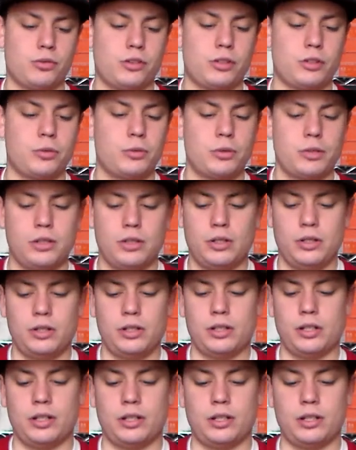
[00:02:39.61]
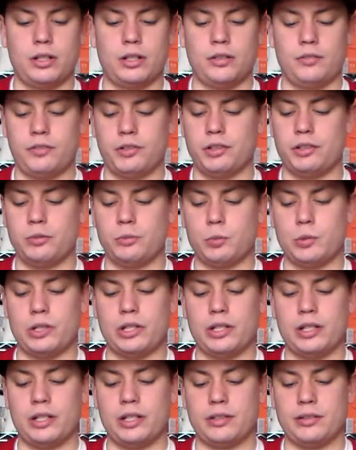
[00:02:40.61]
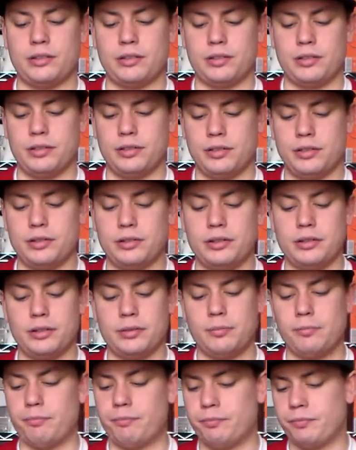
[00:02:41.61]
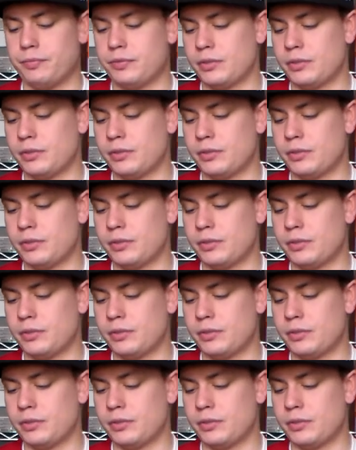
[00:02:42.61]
So uh, I figured why not. Um,